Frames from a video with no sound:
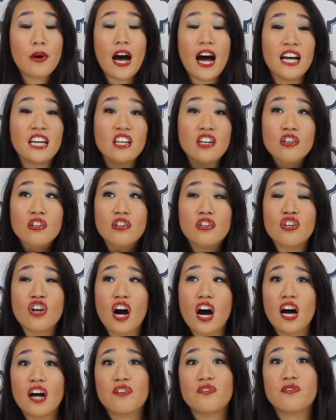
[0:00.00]
but I could
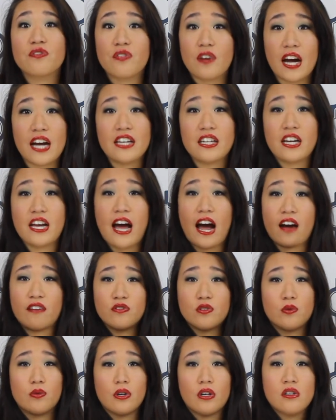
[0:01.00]
not find it
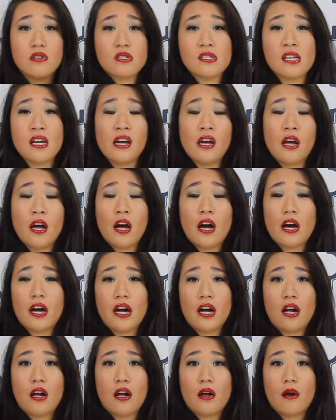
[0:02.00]
afterwards.
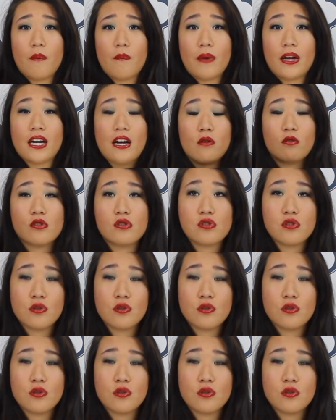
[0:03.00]
And I was